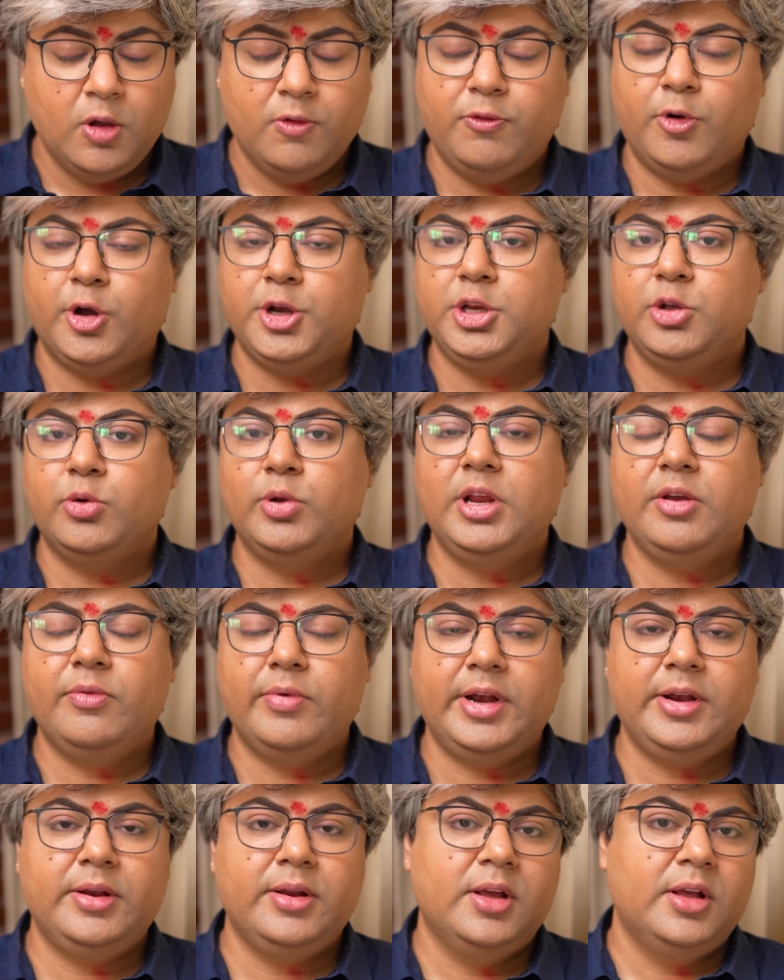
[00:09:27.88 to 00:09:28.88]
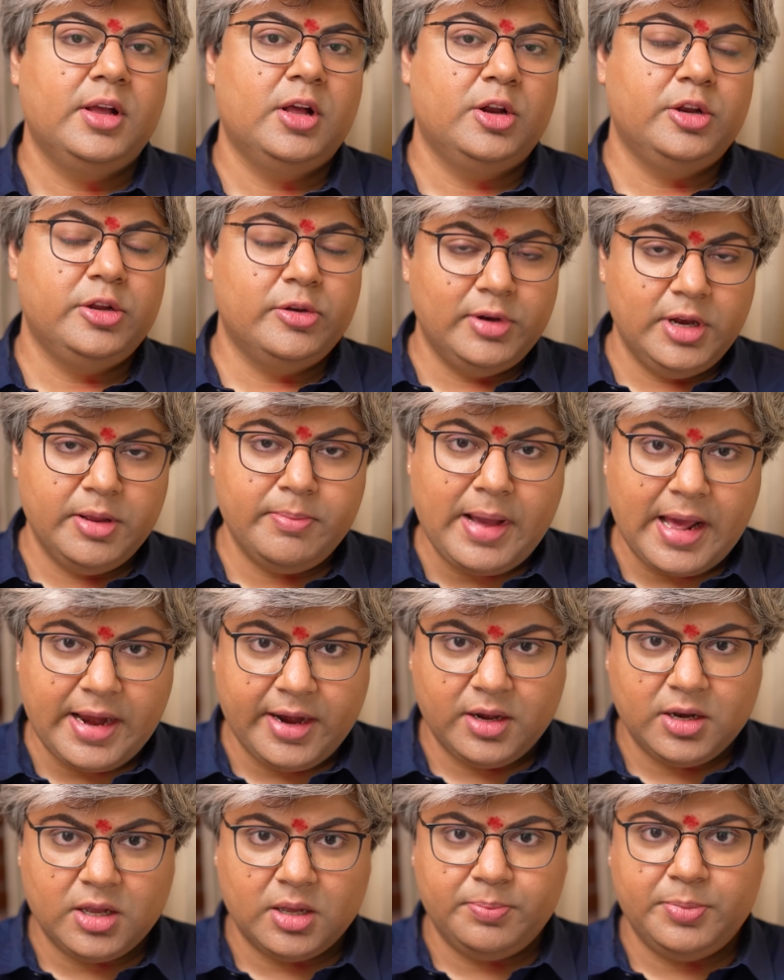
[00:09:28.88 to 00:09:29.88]
For newly
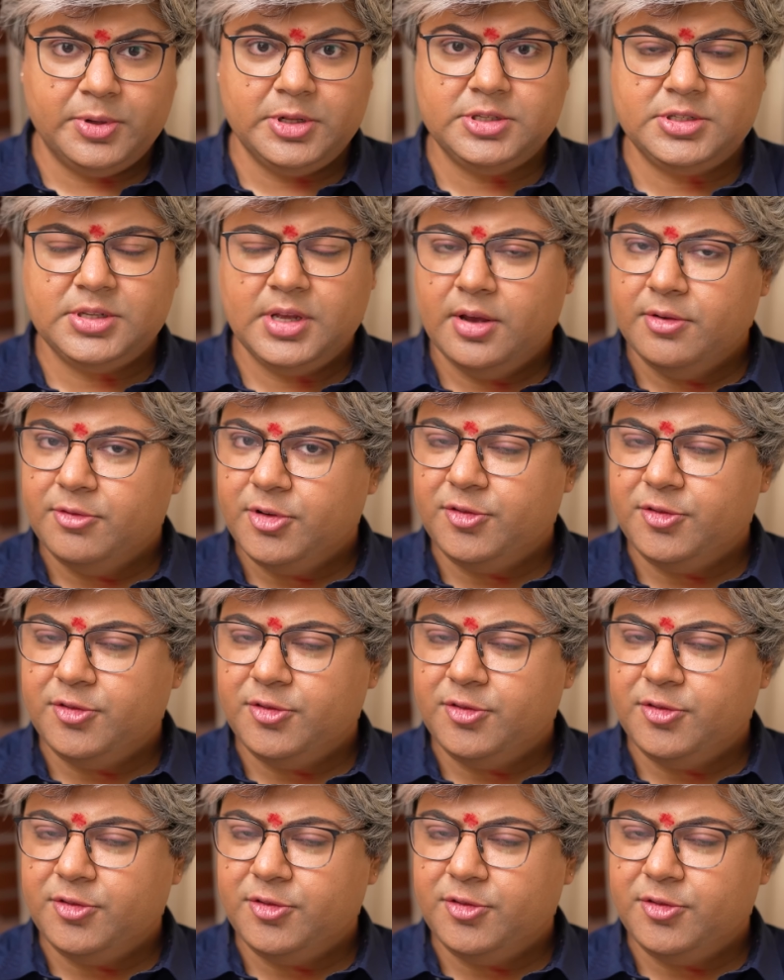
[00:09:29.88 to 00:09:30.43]
married couples,